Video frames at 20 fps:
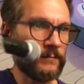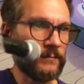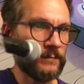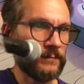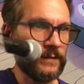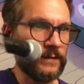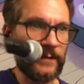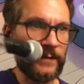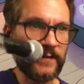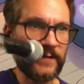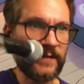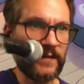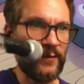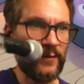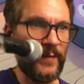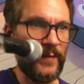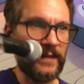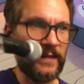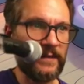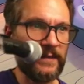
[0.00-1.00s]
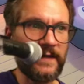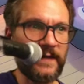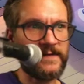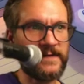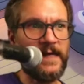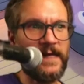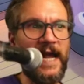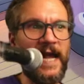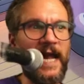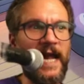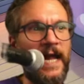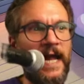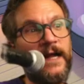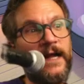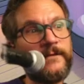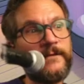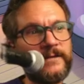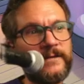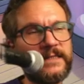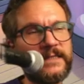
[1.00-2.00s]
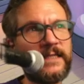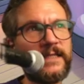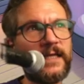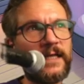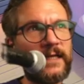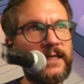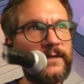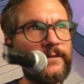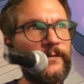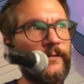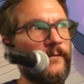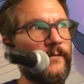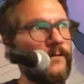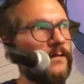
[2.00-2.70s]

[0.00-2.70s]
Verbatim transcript: you know scooping doesn't have any kind of